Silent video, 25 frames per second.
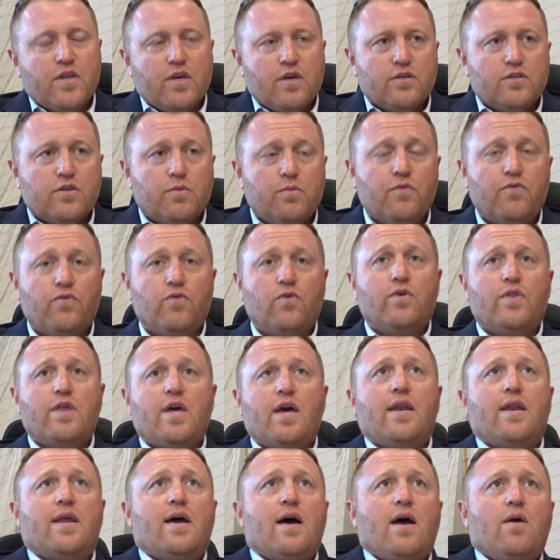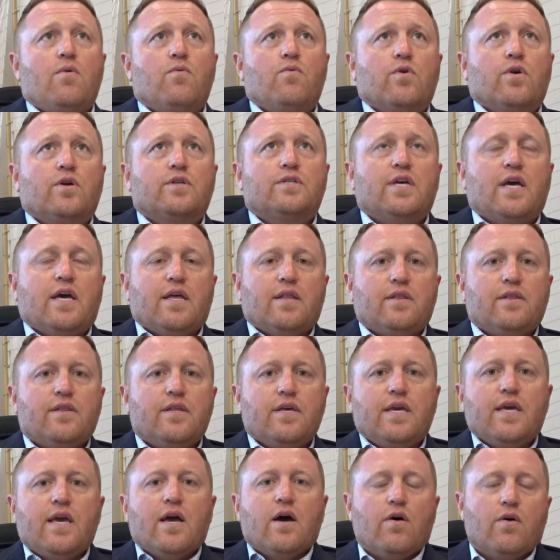So before that, I worked at
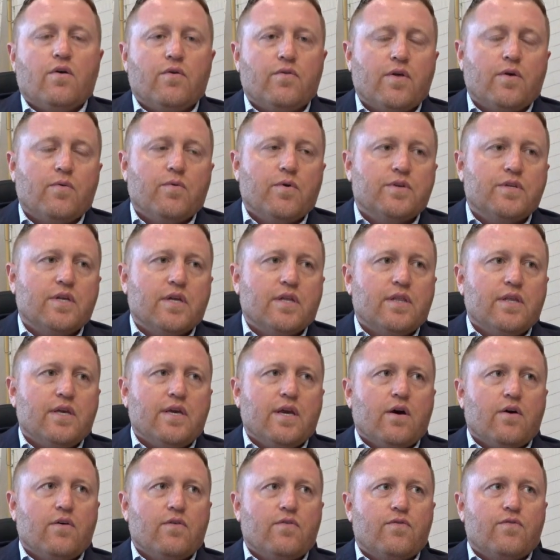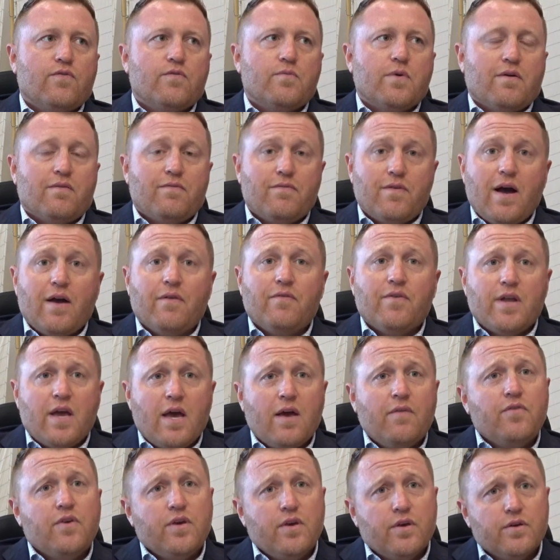Lee Health. I worked at Lee Health for about
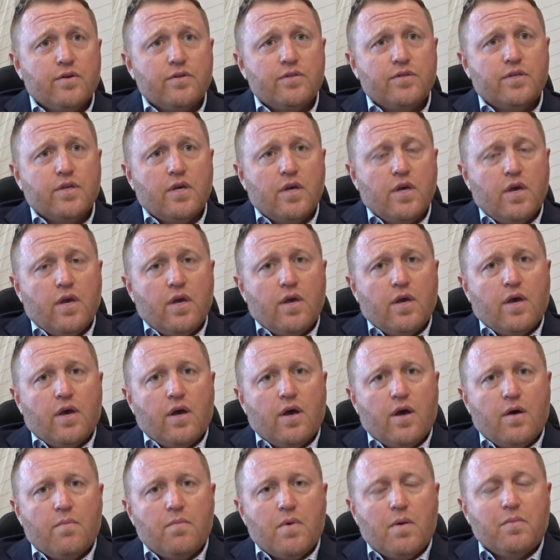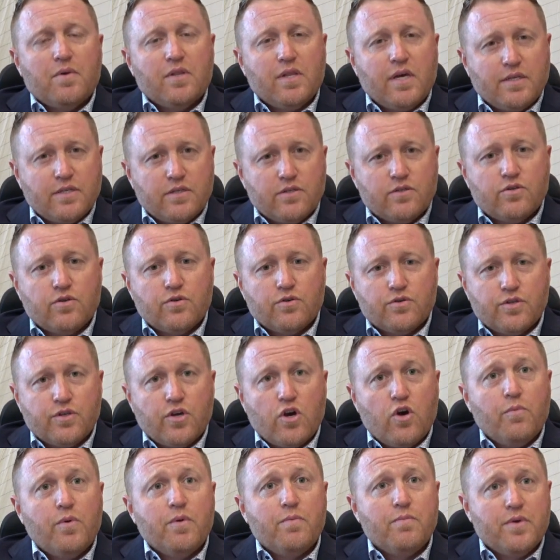5.5 years. I'm a licensed nursing
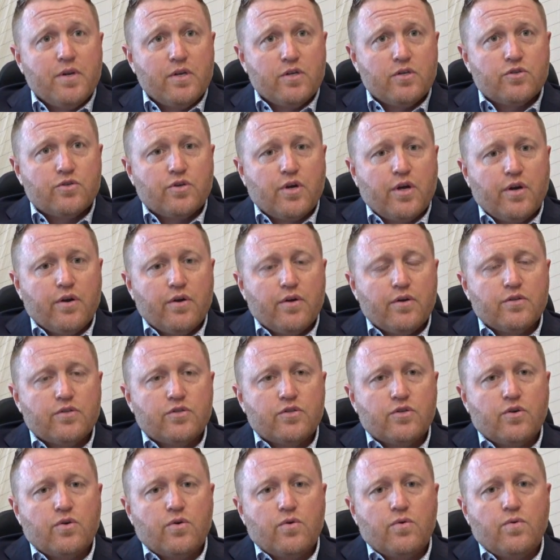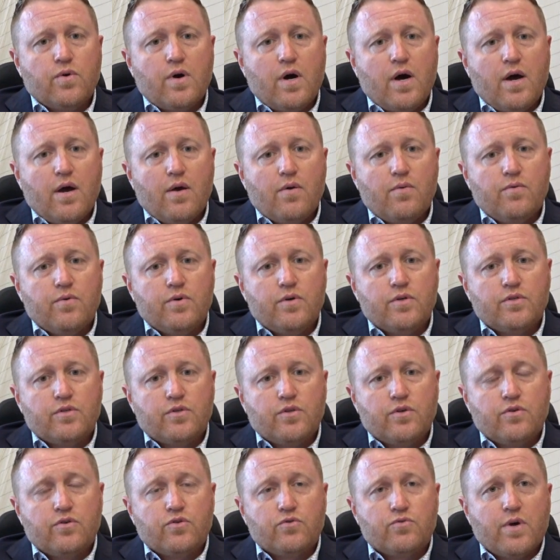home administrator, and so I was
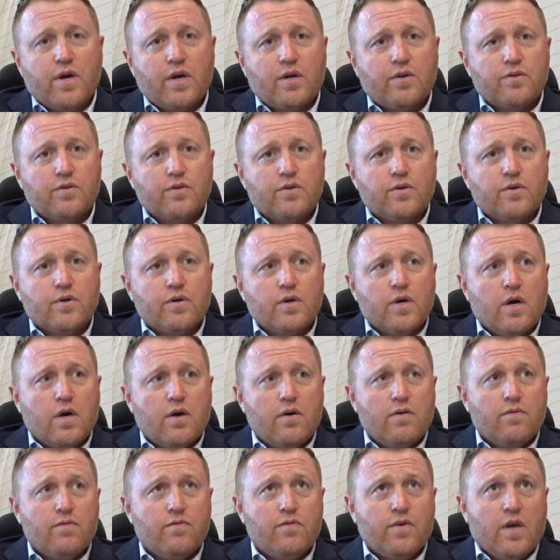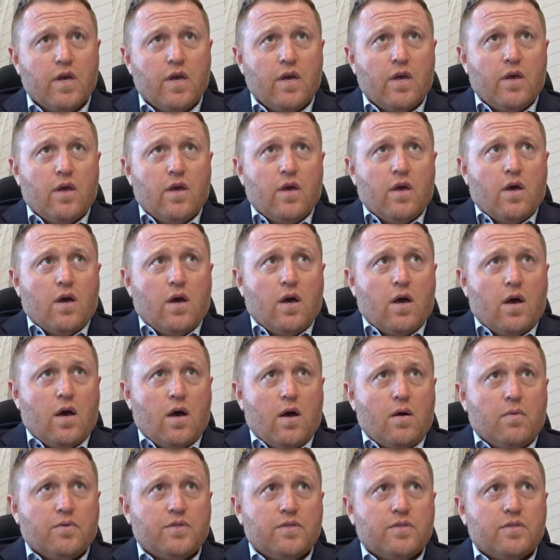their director of
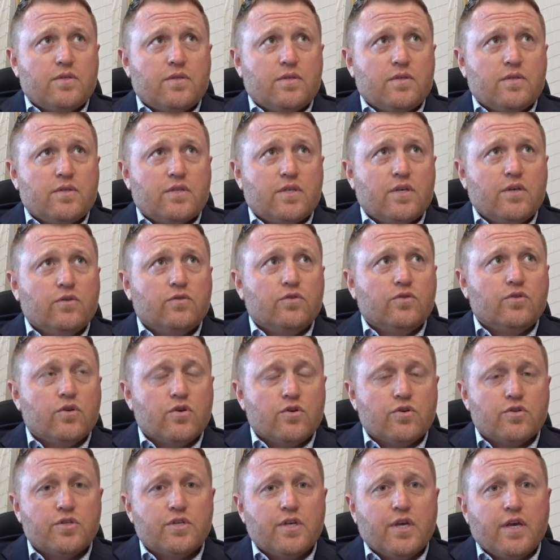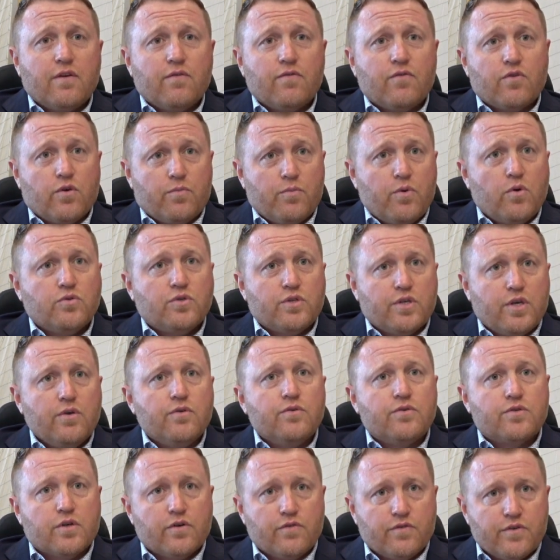skilled nursing for their
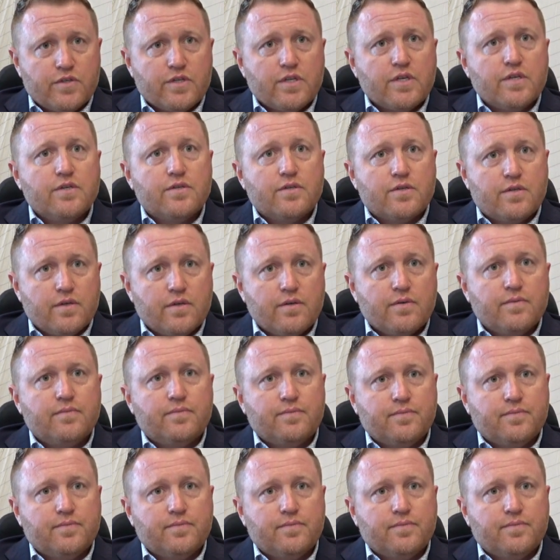post-acute services.